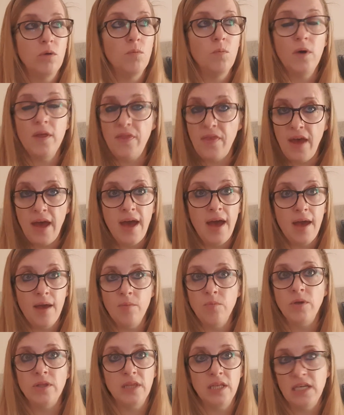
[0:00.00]
were there
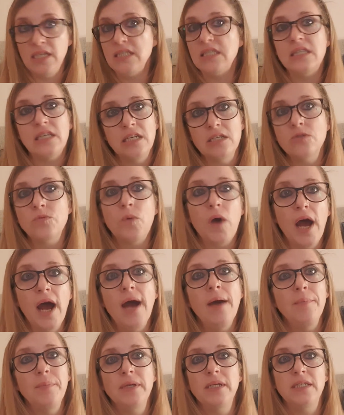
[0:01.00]
when these things were
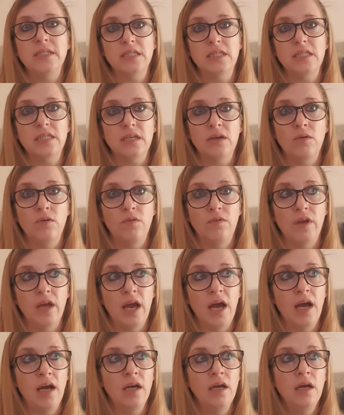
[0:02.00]
happening to
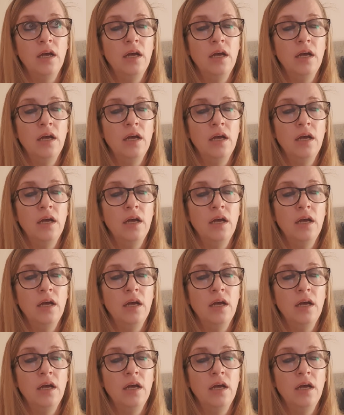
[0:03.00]
Sylvia.